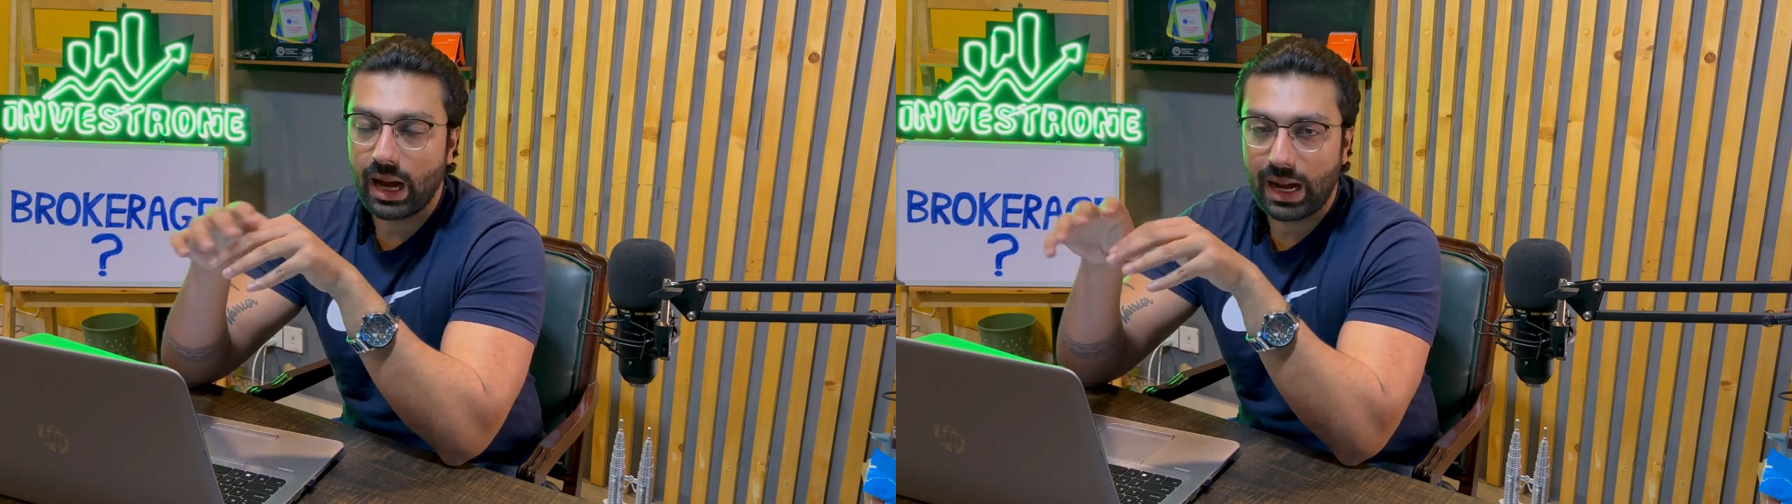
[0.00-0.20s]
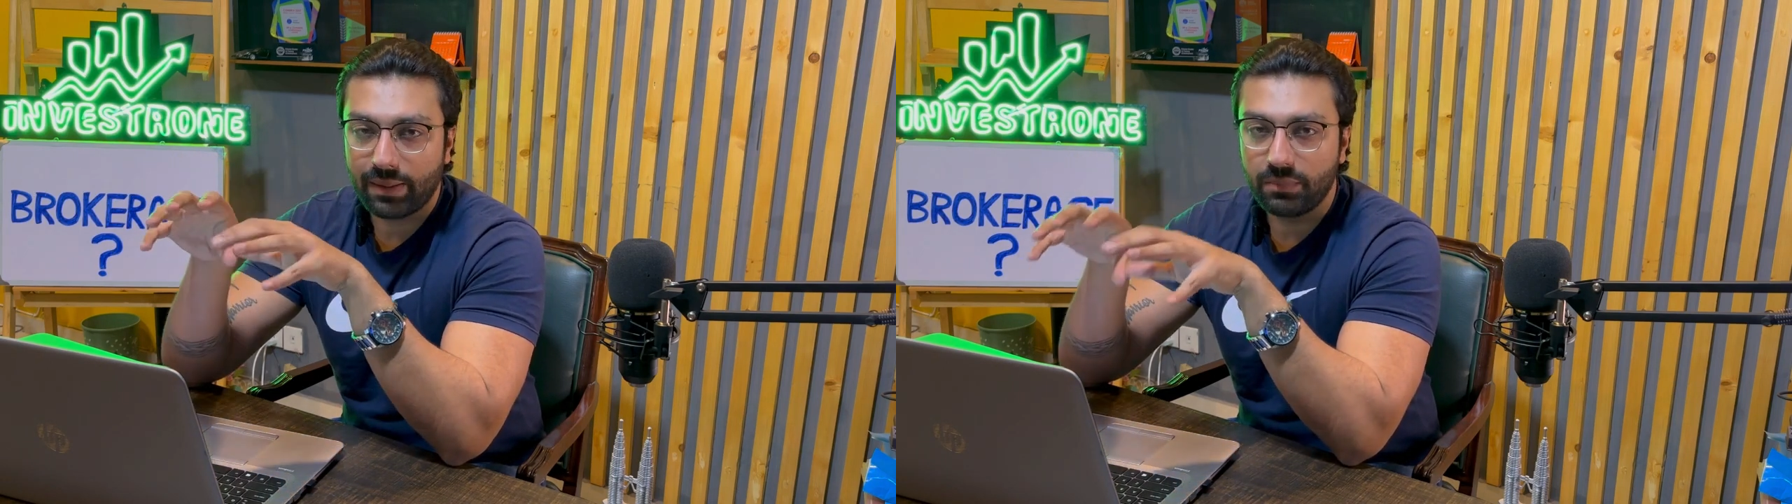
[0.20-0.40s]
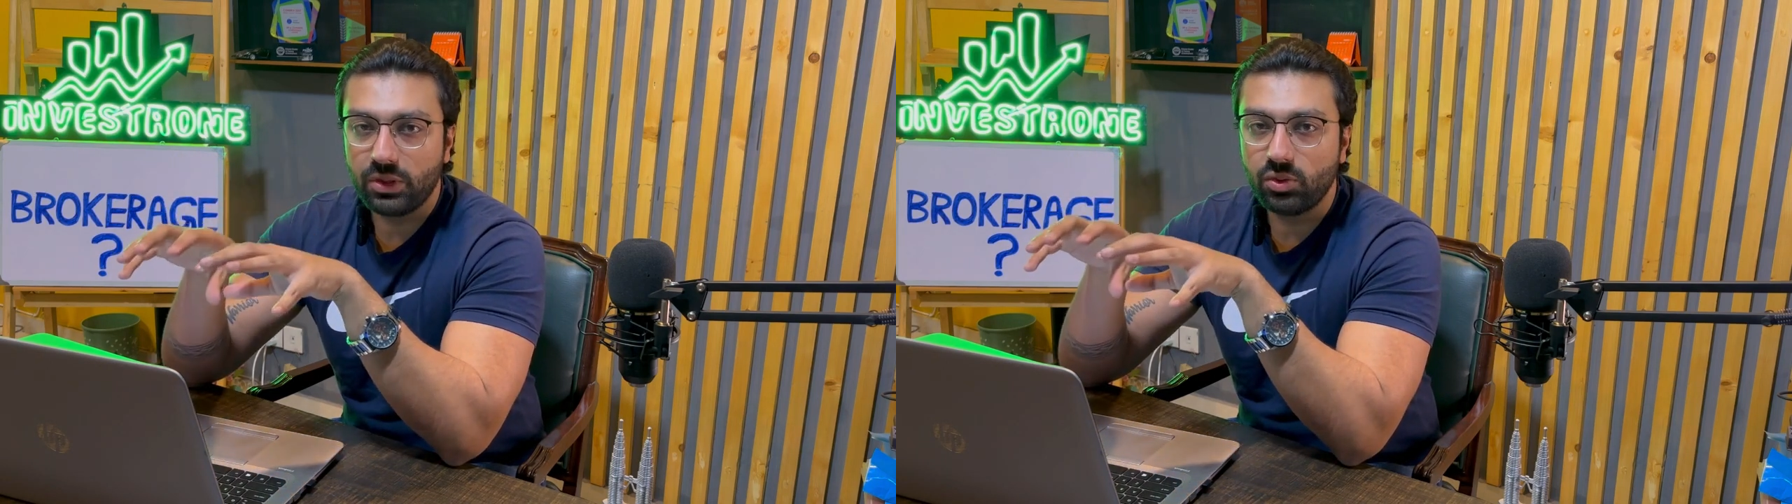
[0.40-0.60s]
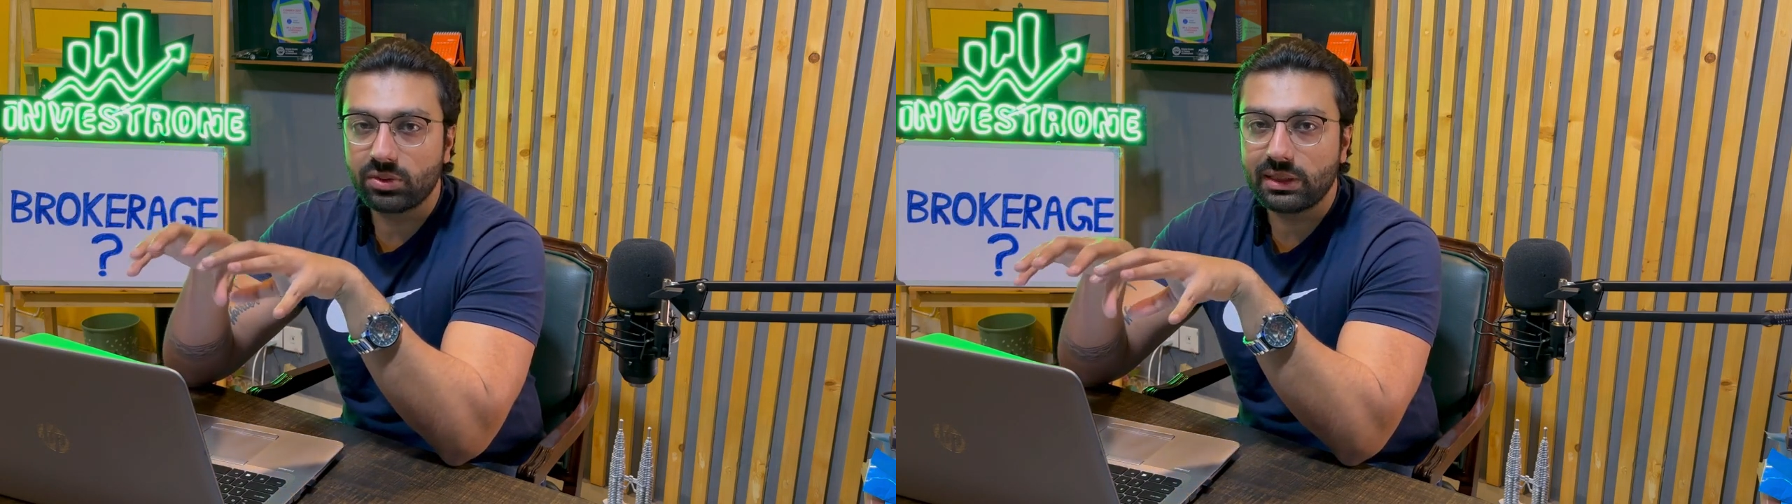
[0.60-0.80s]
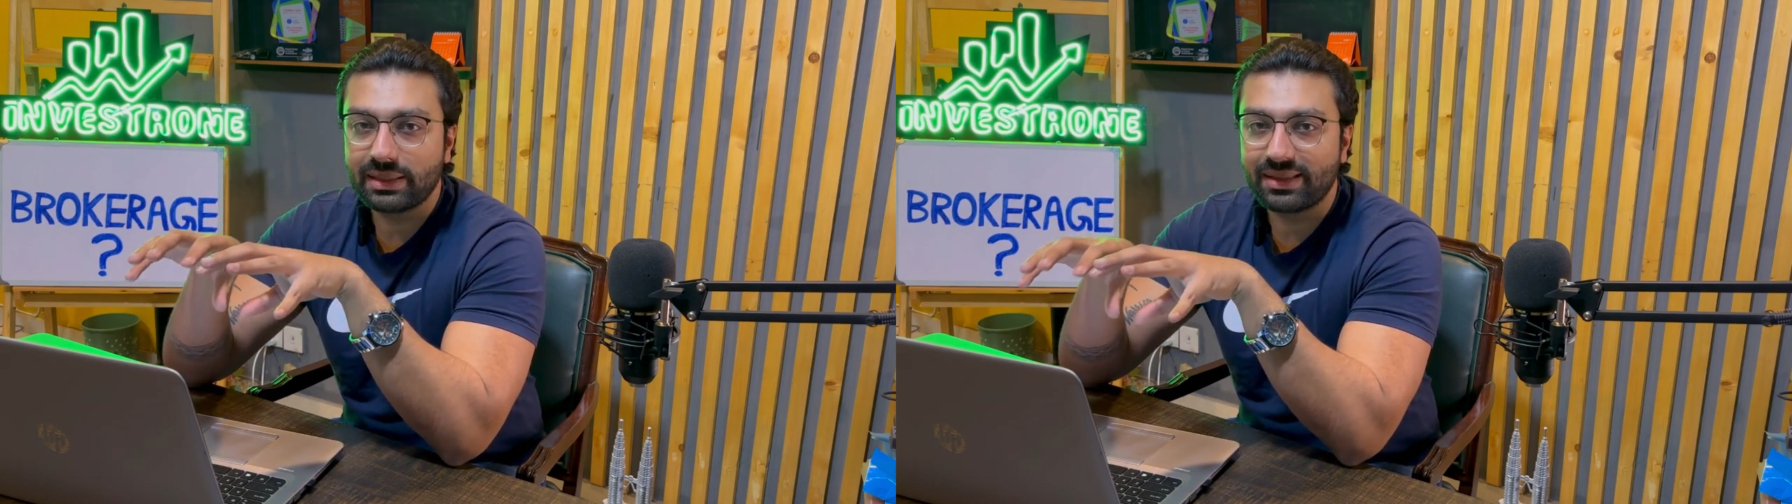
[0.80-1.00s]
I'm
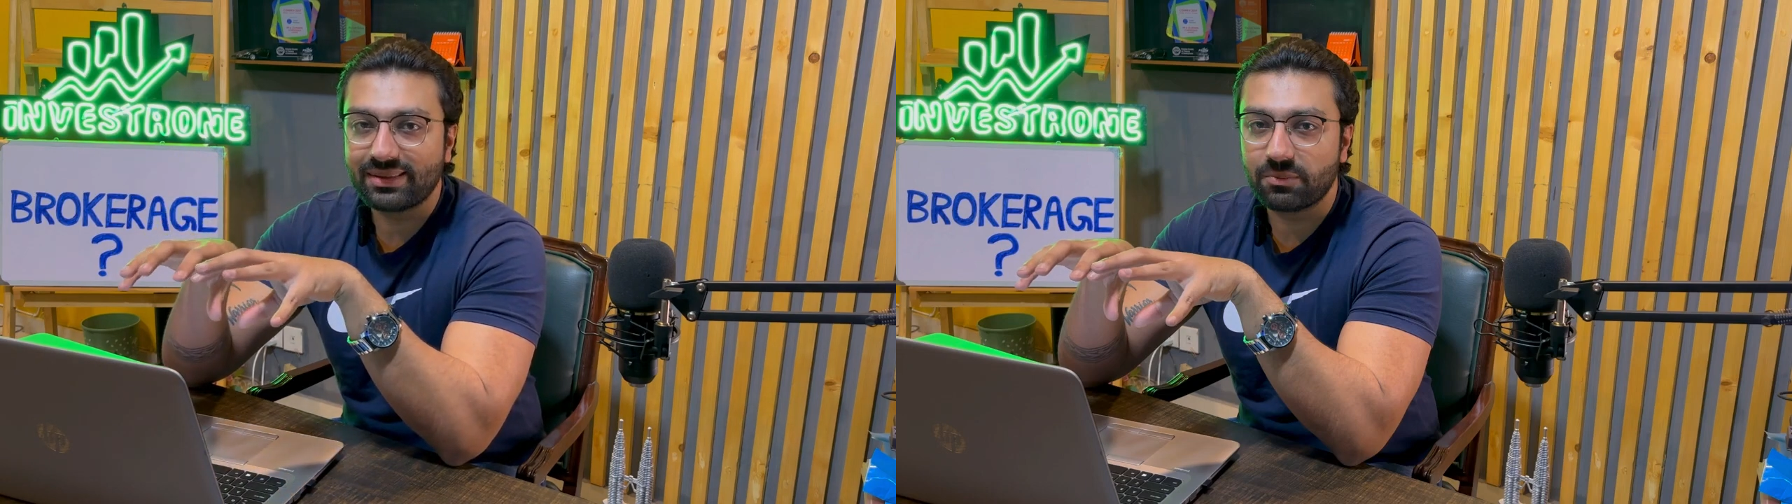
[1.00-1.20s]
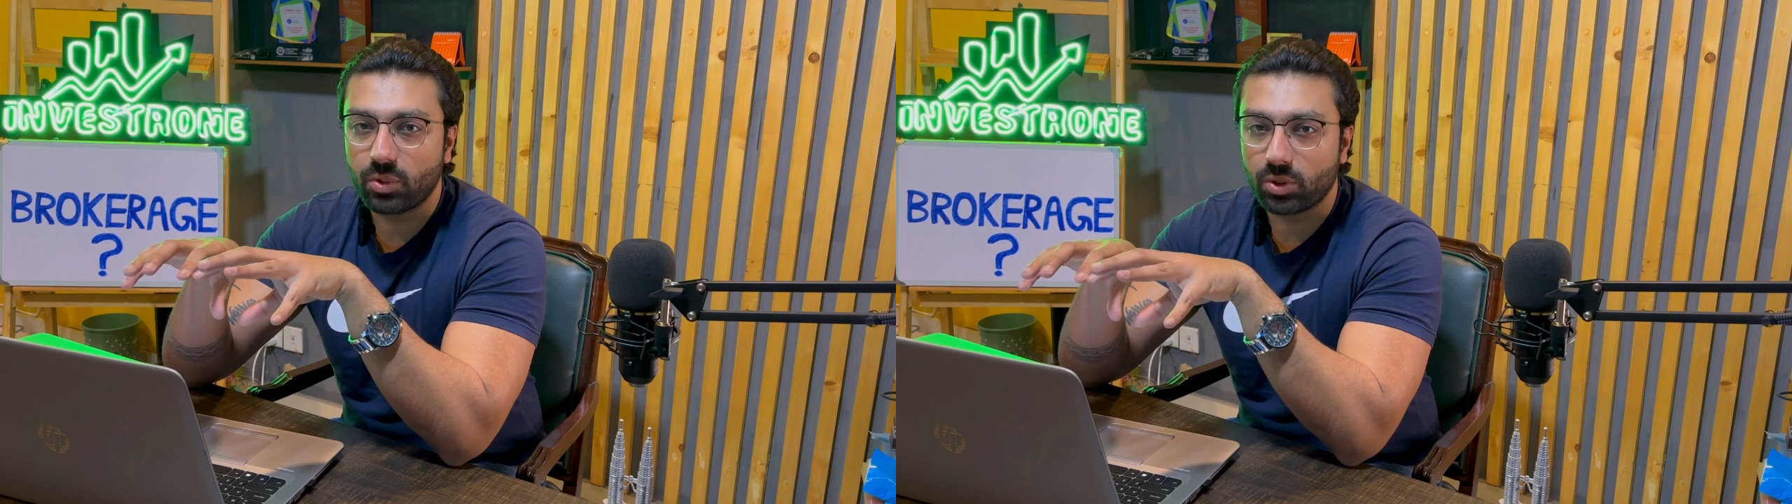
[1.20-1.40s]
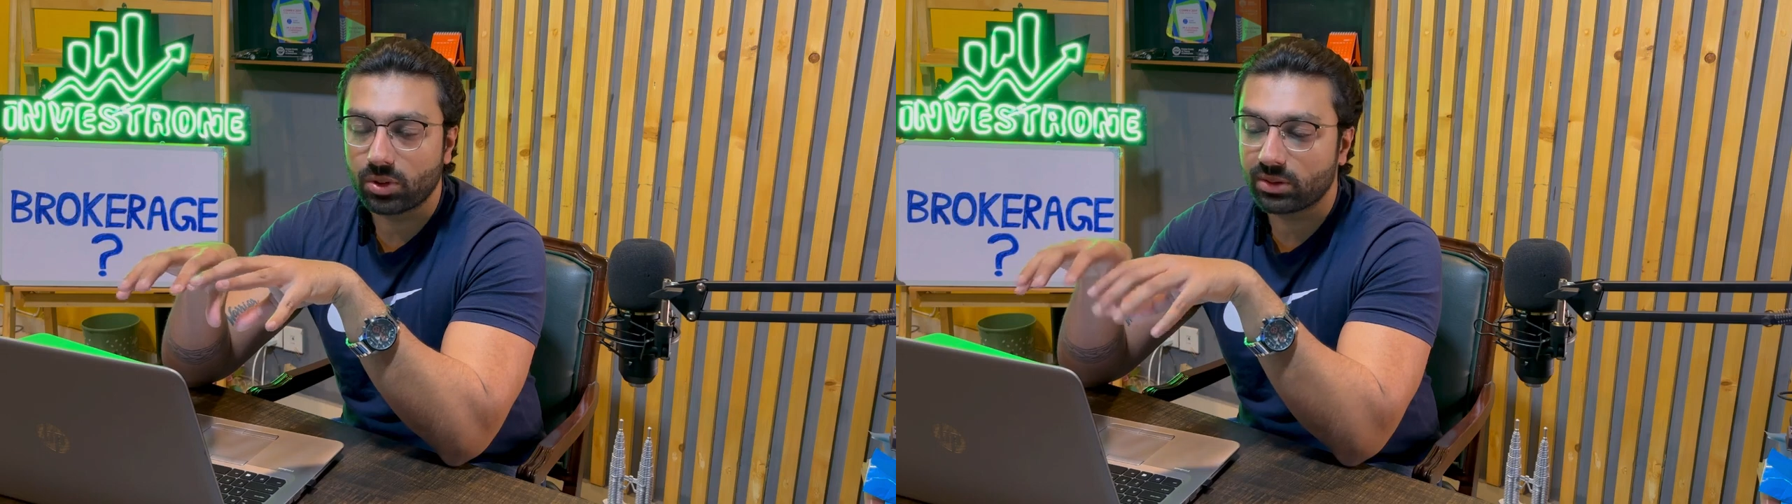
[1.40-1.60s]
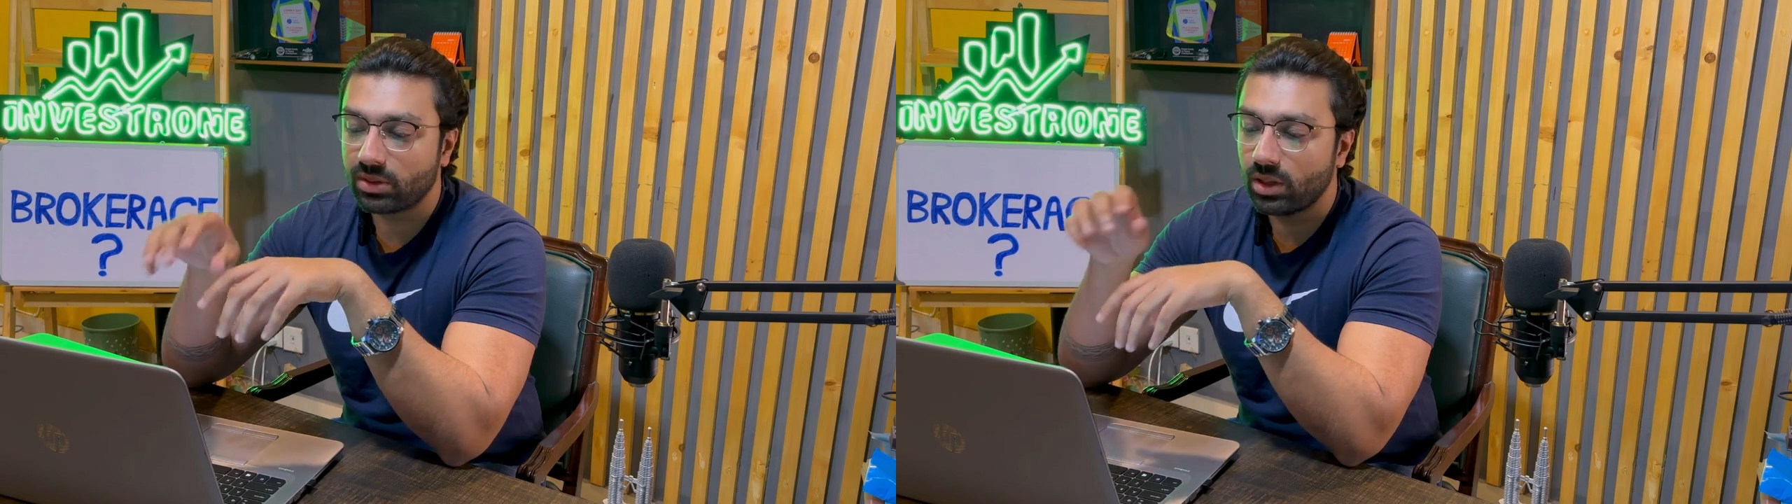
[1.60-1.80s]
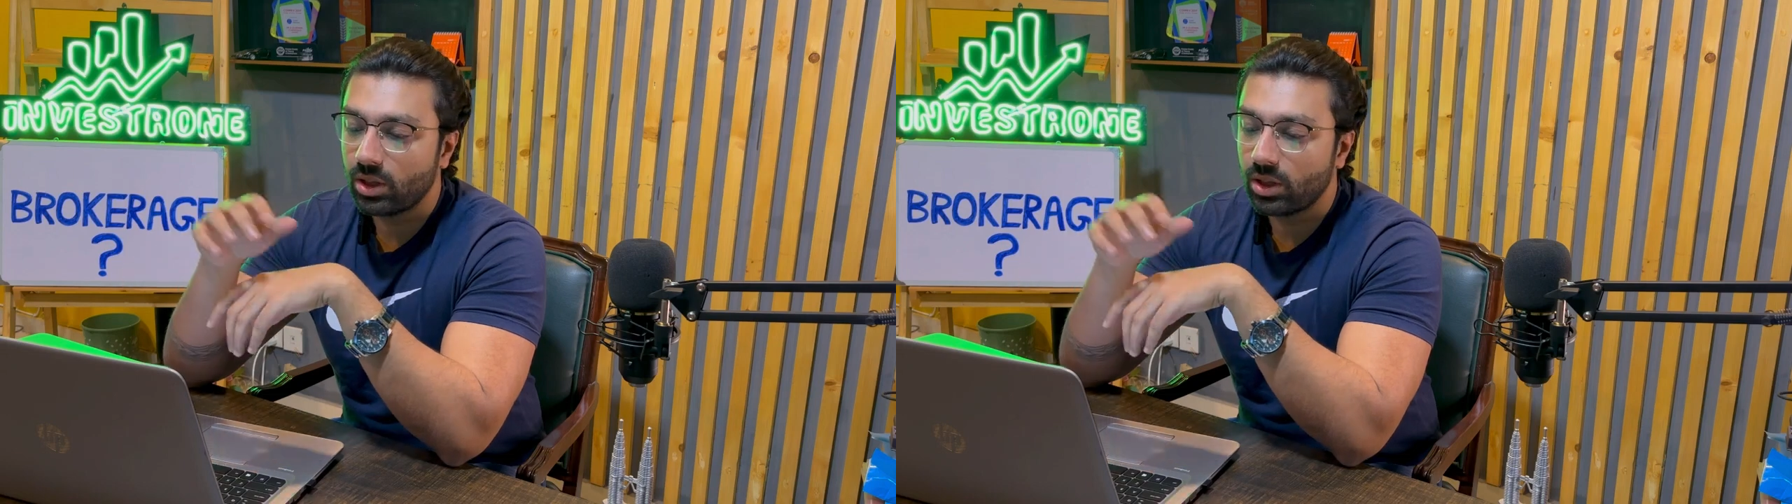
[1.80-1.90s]
using these brokers.